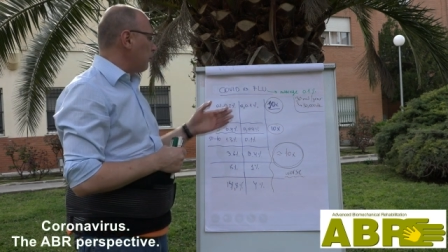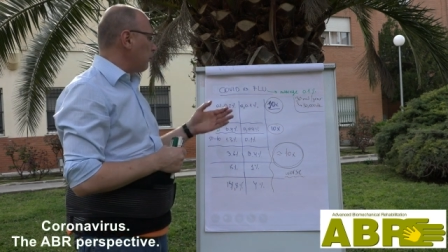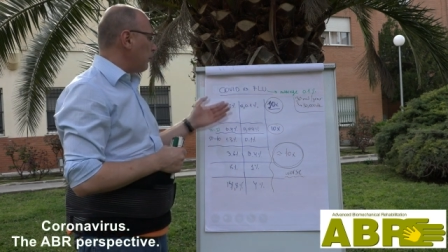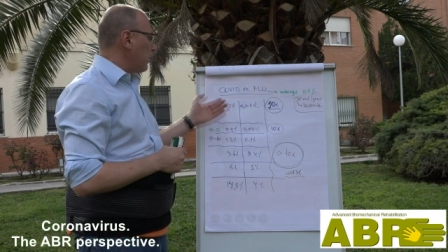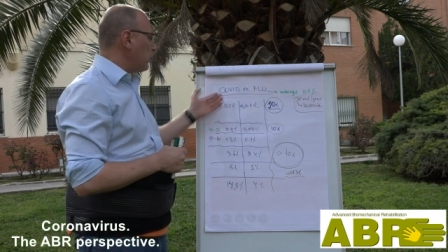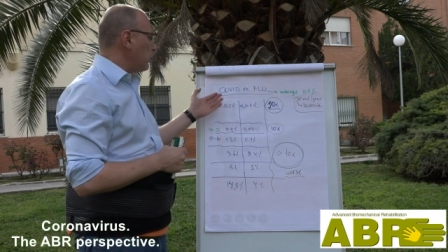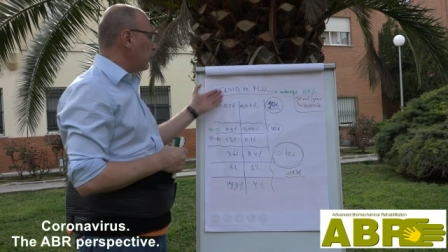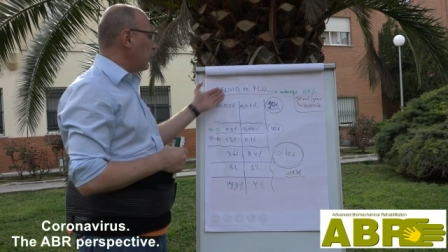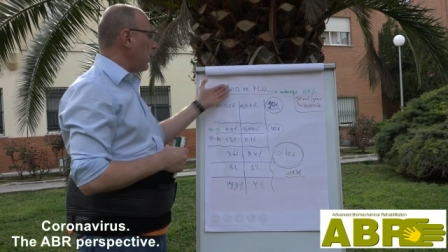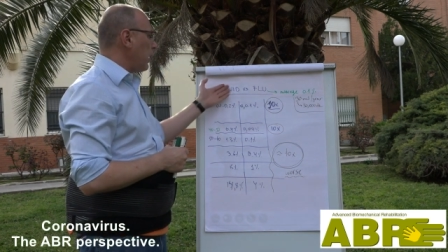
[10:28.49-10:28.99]

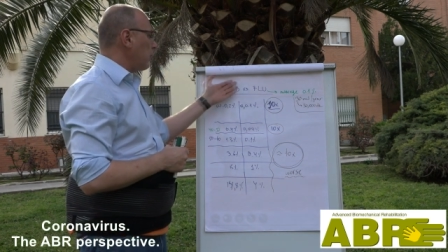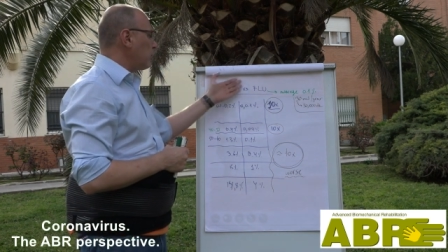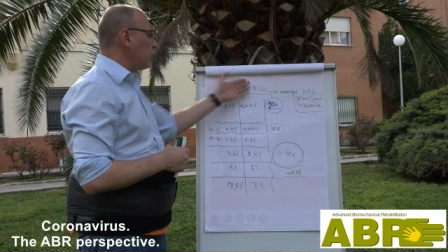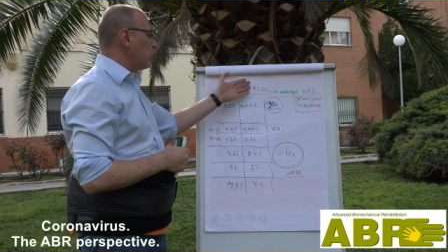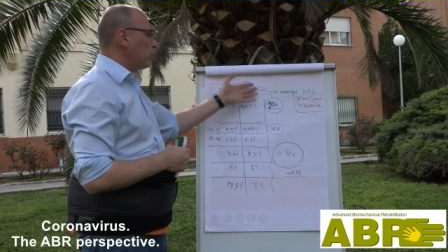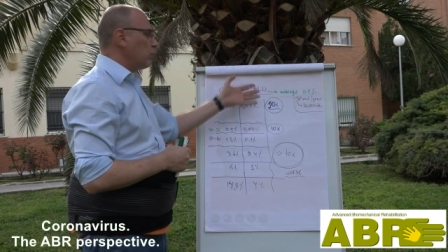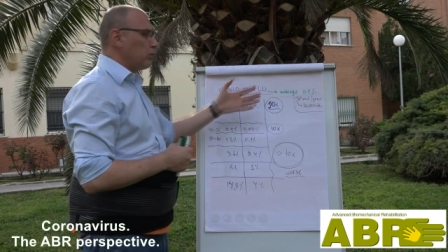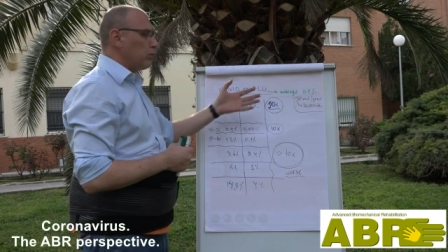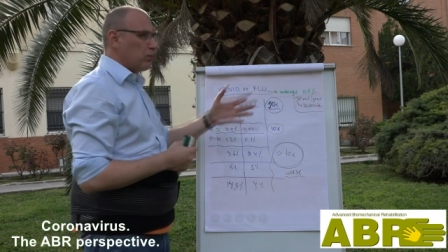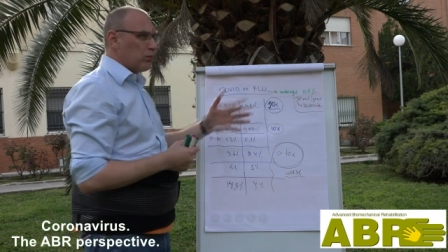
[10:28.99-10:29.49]
but we have
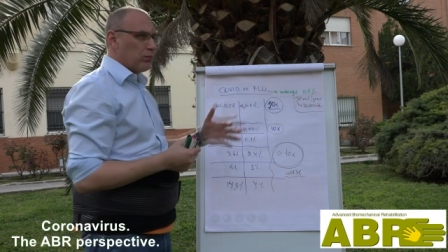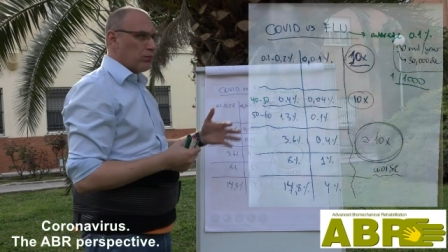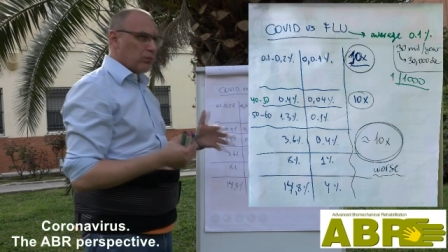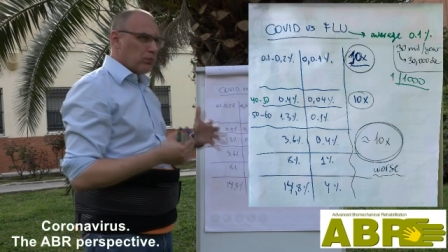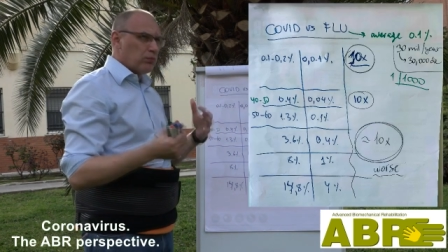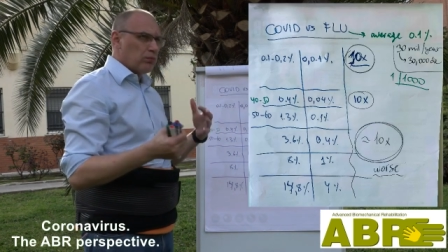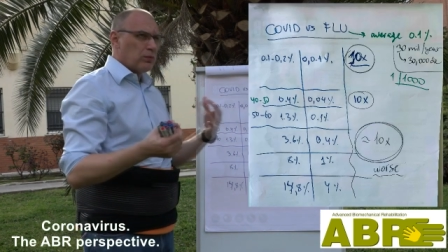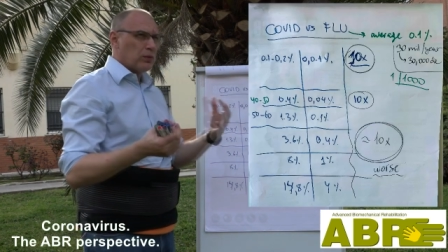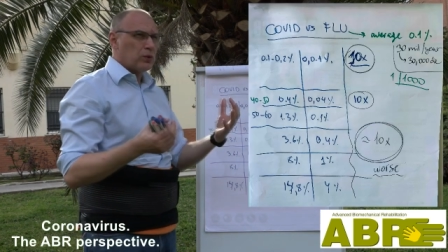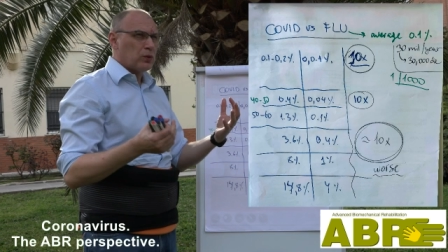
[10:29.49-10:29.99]
to
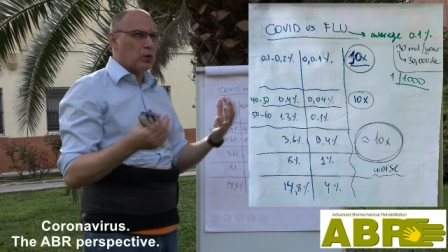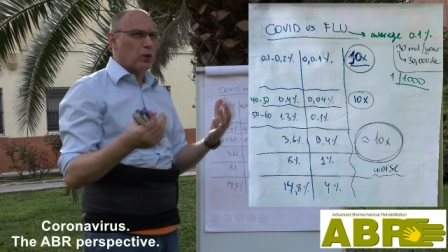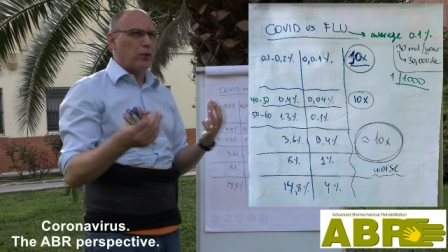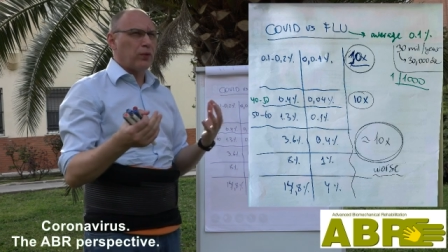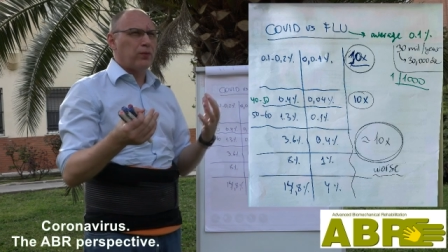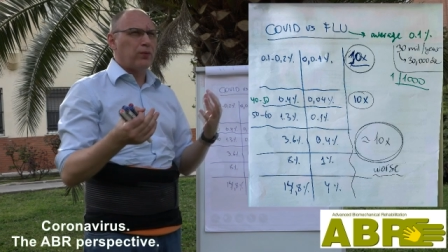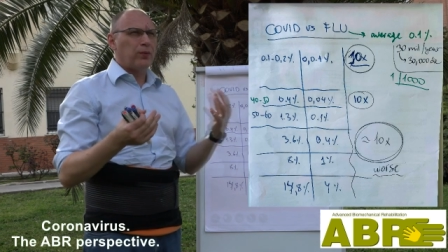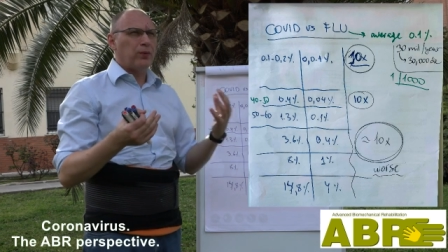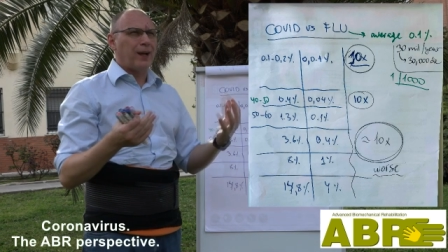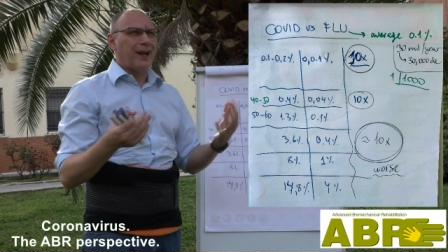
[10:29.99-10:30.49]
sort
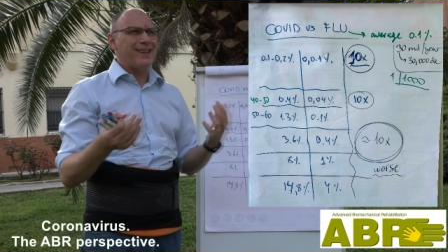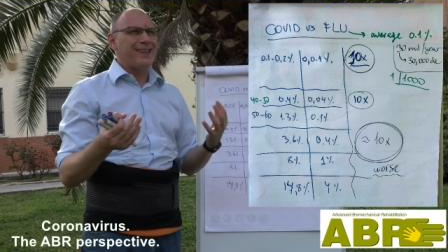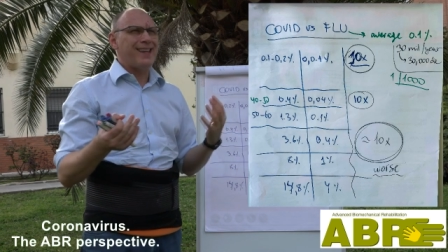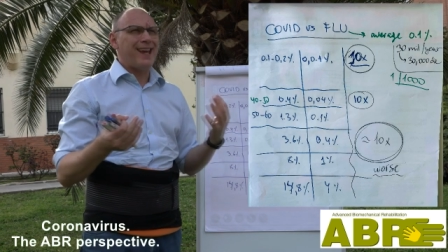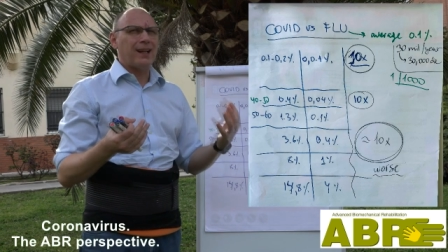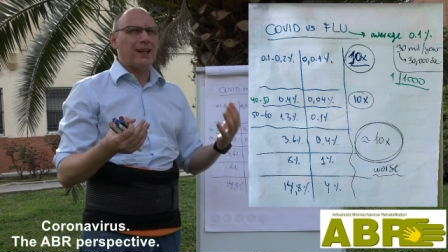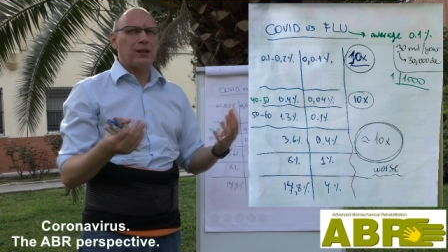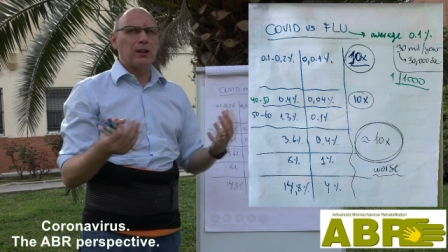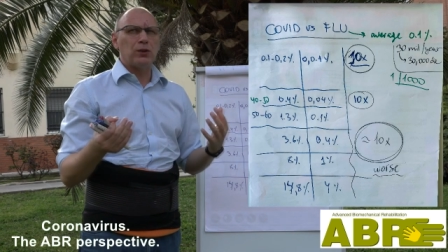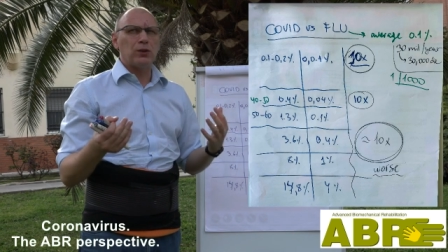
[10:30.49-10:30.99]
of
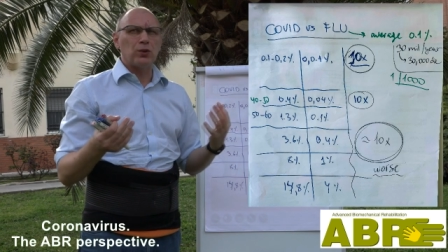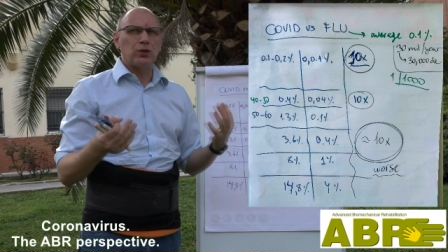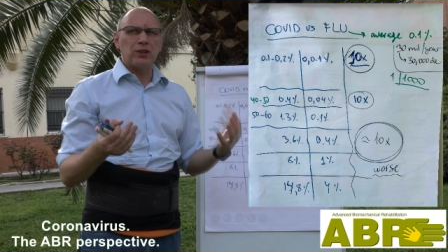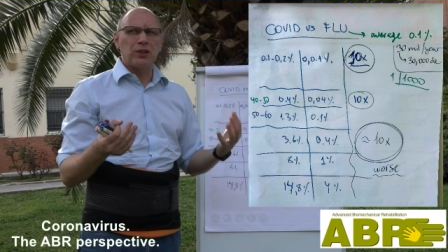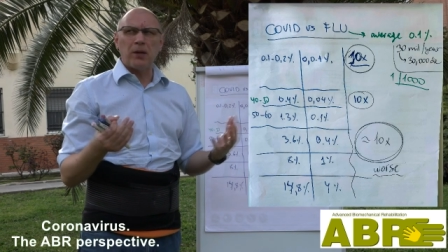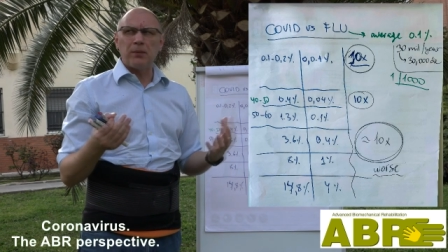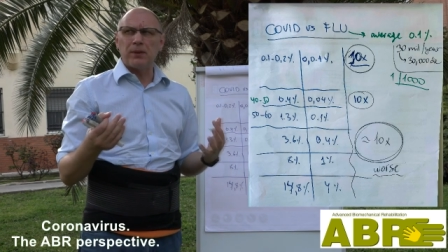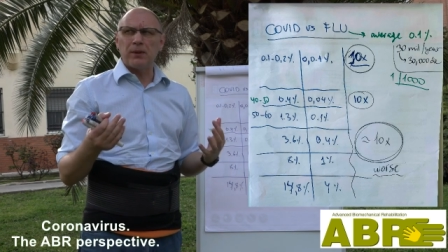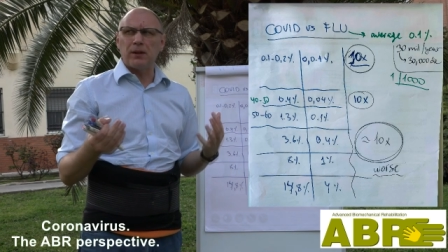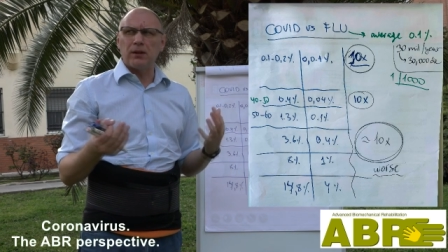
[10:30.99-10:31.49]
connect it to
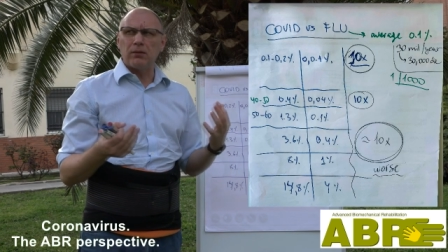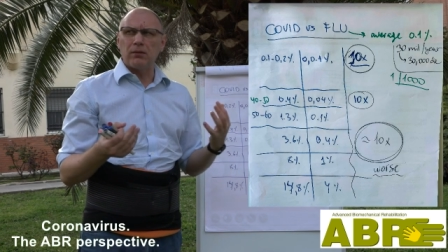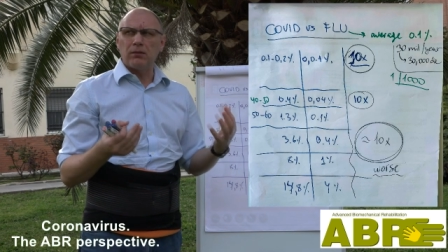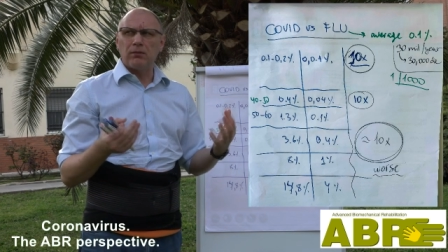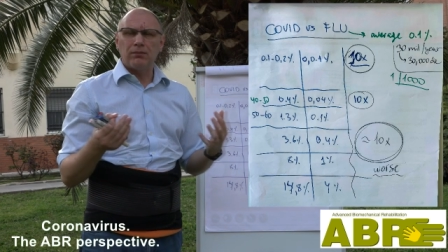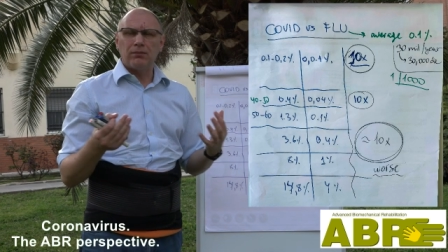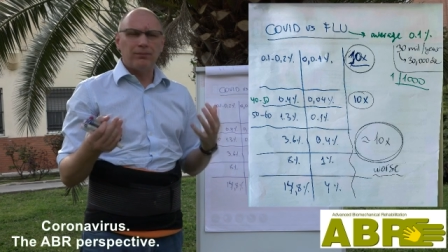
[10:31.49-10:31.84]
something